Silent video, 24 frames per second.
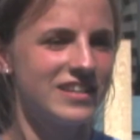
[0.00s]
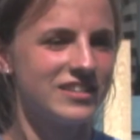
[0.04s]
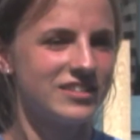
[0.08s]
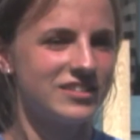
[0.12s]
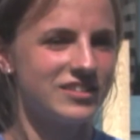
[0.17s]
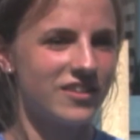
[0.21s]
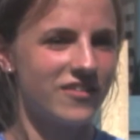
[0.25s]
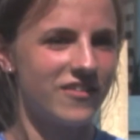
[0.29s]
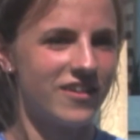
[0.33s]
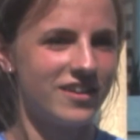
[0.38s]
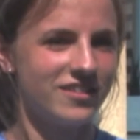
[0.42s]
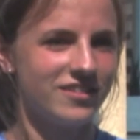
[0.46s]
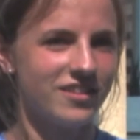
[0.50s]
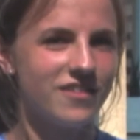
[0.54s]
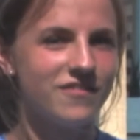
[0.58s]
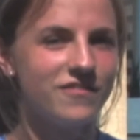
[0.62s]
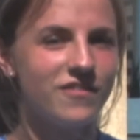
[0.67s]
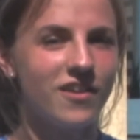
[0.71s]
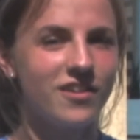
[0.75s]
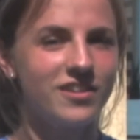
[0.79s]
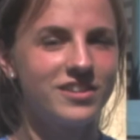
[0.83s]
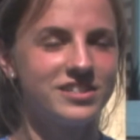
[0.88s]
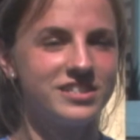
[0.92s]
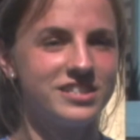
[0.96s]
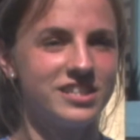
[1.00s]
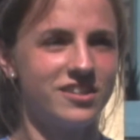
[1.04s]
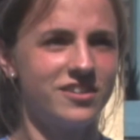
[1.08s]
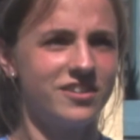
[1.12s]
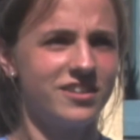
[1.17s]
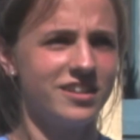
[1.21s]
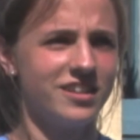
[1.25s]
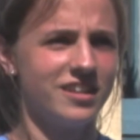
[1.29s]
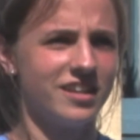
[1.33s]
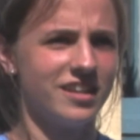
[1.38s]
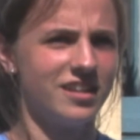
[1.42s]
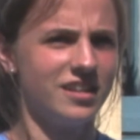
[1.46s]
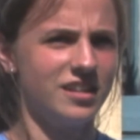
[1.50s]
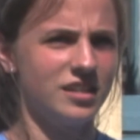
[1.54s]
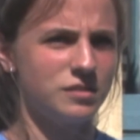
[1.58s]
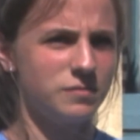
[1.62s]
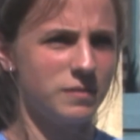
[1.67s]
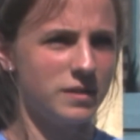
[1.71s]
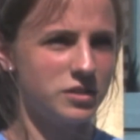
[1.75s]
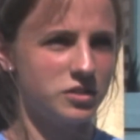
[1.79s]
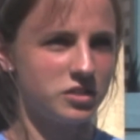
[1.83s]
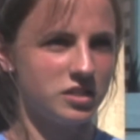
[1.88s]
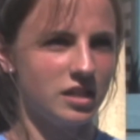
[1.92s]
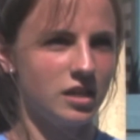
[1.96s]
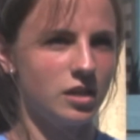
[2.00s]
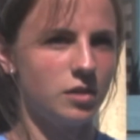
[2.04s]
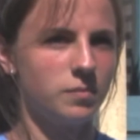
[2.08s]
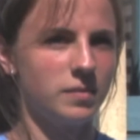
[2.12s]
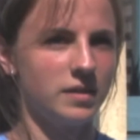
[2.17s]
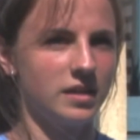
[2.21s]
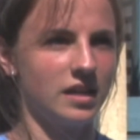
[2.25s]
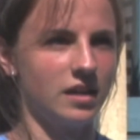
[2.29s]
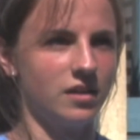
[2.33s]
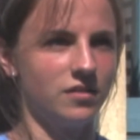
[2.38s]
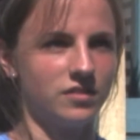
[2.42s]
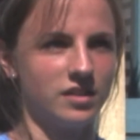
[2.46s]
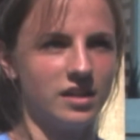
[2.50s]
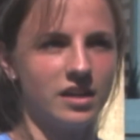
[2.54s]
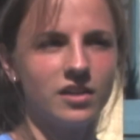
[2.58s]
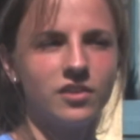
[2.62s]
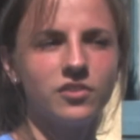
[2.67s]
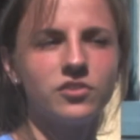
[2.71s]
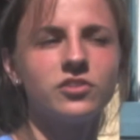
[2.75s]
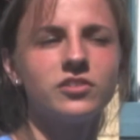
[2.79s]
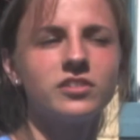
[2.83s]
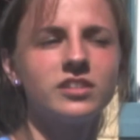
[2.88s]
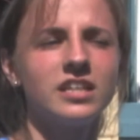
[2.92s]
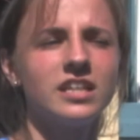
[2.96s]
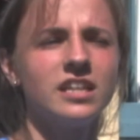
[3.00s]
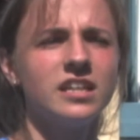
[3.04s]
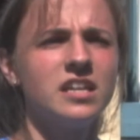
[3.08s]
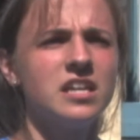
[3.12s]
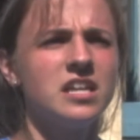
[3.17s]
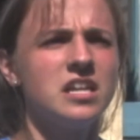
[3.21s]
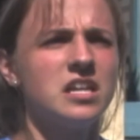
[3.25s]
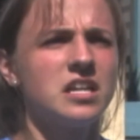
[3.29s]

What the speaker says: So I love volunteering and especially helping out the elderly,